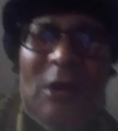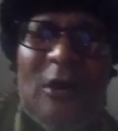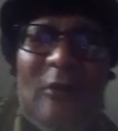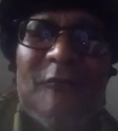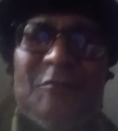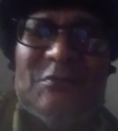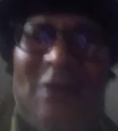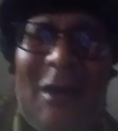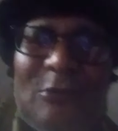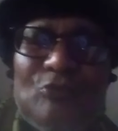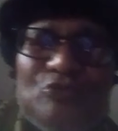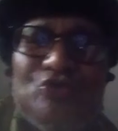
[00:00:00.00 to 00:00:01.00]
of
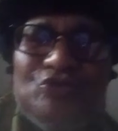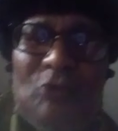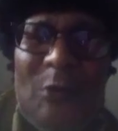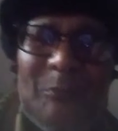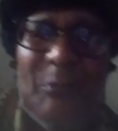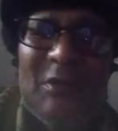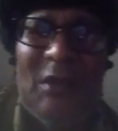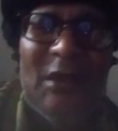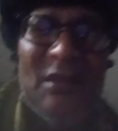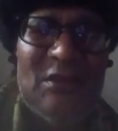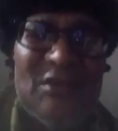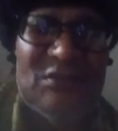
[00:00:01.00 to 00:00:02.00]
Donald Trump
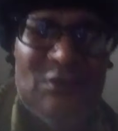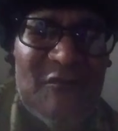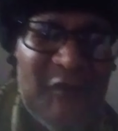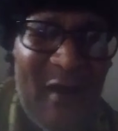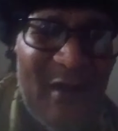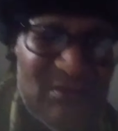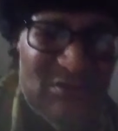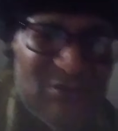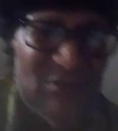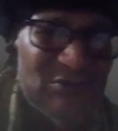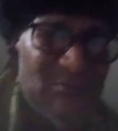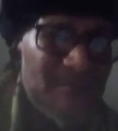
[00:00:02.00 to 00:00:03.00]
and his
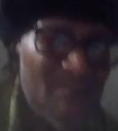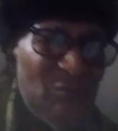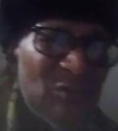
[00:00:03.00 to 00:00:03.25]
advisors.